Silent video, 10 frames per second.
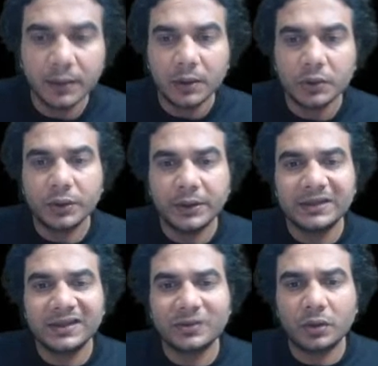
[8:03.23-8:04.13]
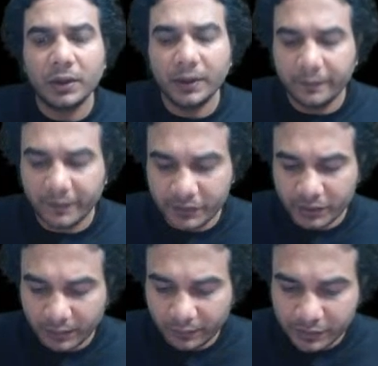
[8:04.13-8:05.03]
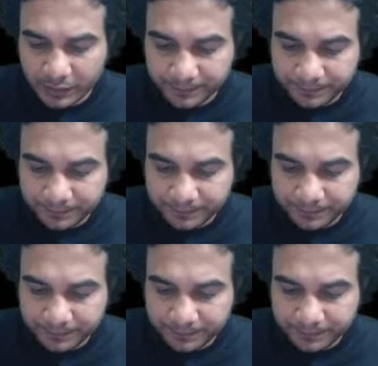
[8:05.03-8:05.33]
So this is called a differential equation.